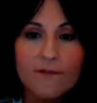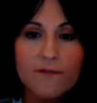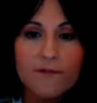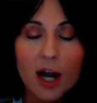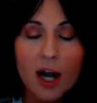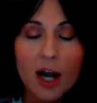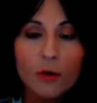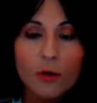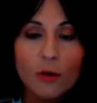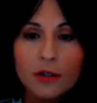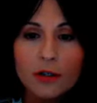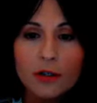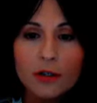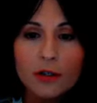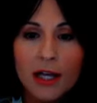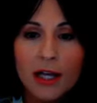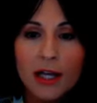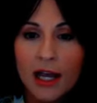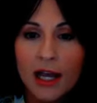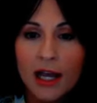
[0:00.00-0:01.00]
found,
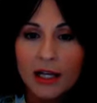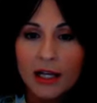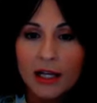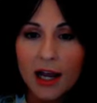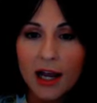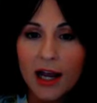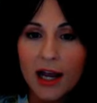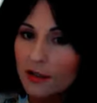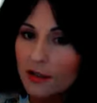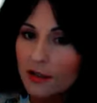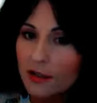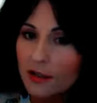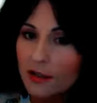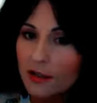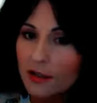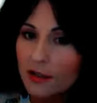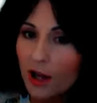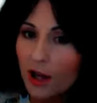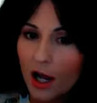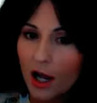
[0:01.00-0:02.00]
and I have tried
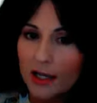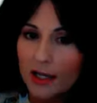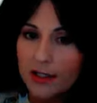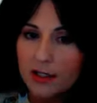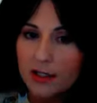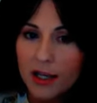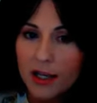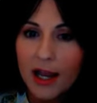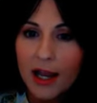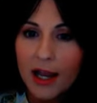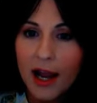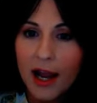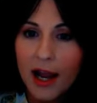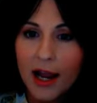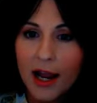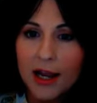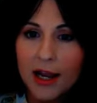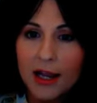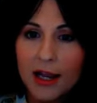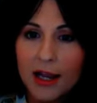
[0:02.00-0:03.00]
a lot,
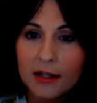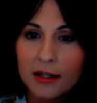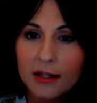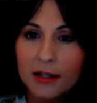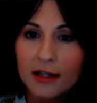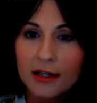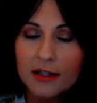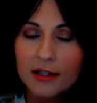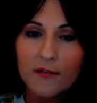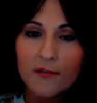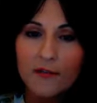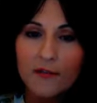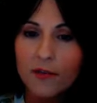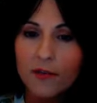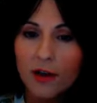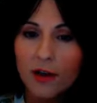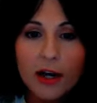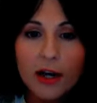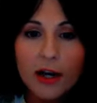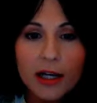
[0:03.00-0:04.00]
and it's
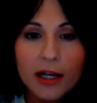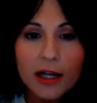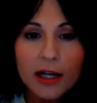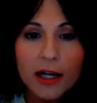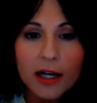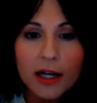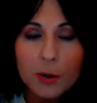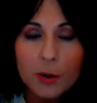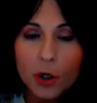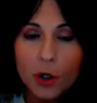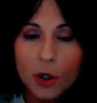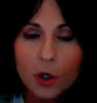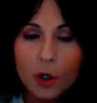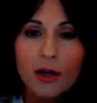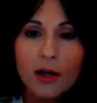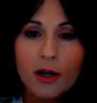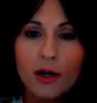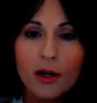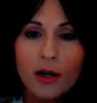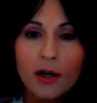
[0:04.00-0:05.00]
very
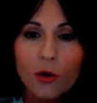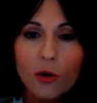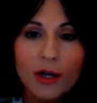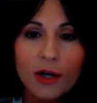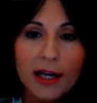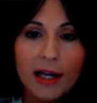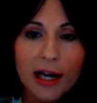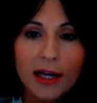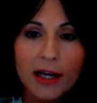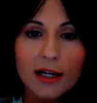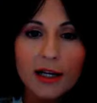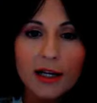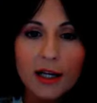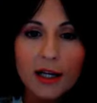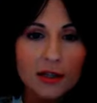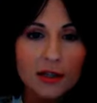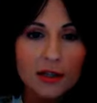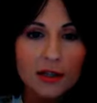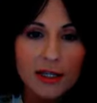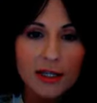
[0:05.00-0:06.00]
pure
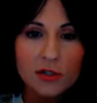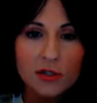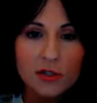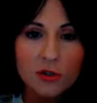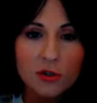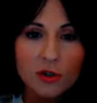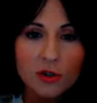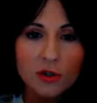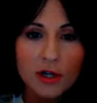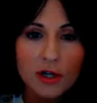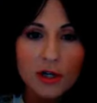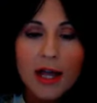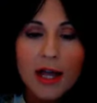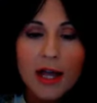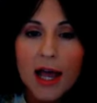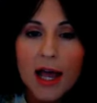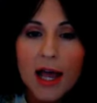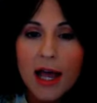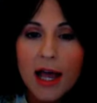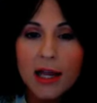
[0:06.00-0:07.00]
organic cleanser,
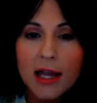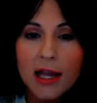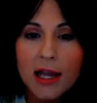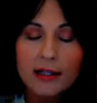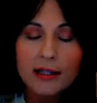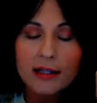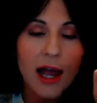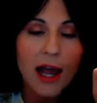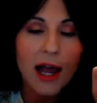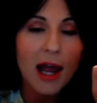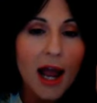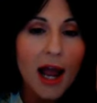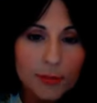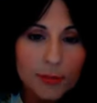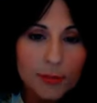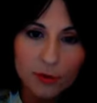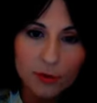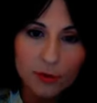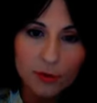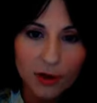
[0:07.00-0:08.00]
and I
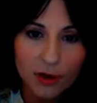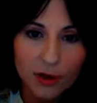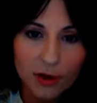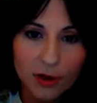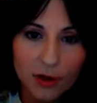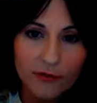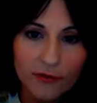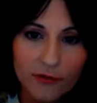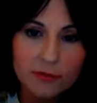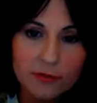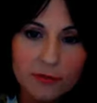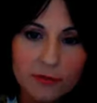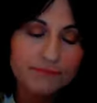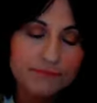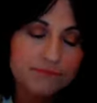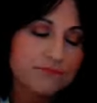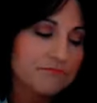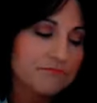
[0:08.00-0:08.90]
absolutely love it.